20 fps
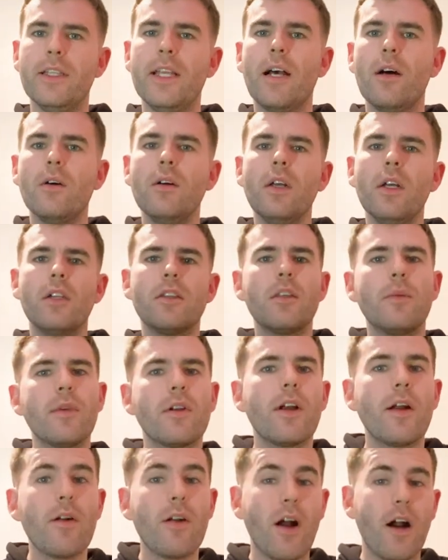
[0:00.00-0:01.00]
Now, let me
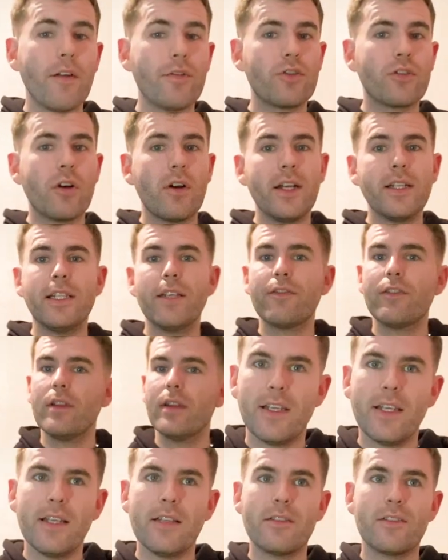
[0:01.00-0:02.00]
be I've tried
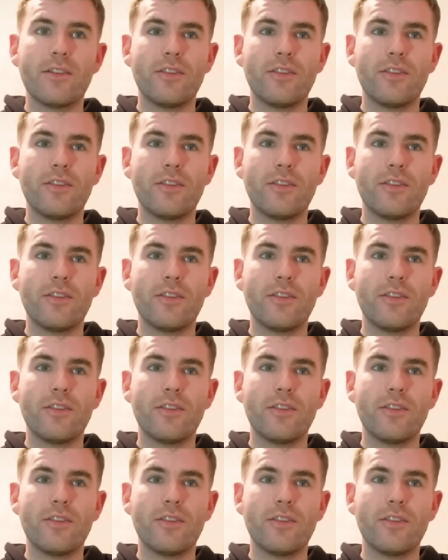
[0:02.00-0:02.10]
different things